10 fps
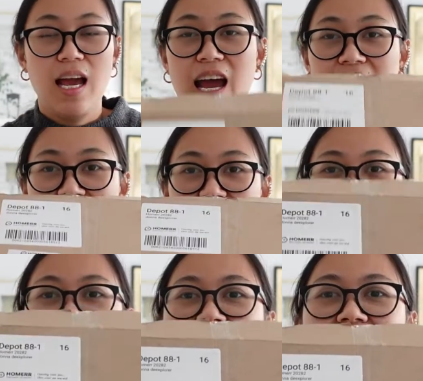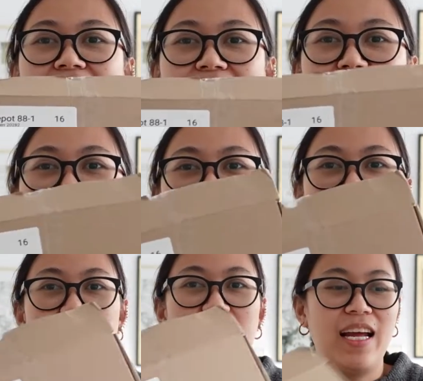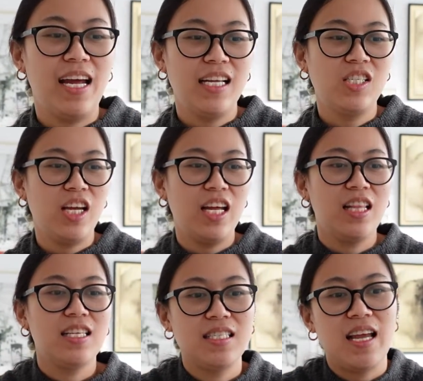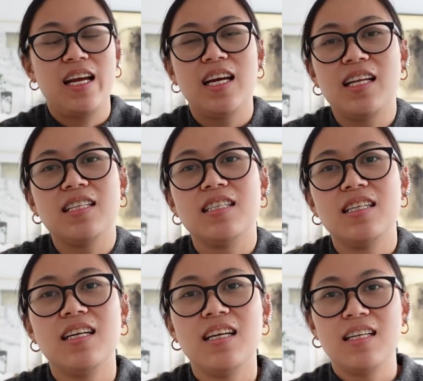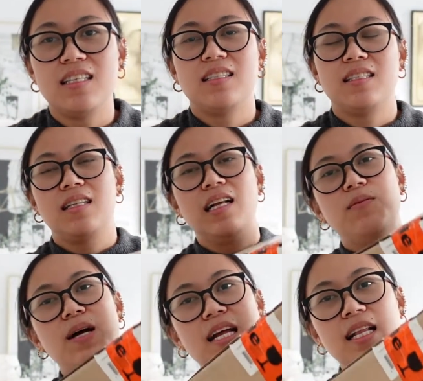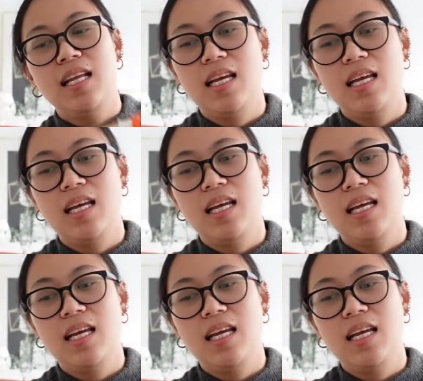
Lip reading: I have here the first package and the second one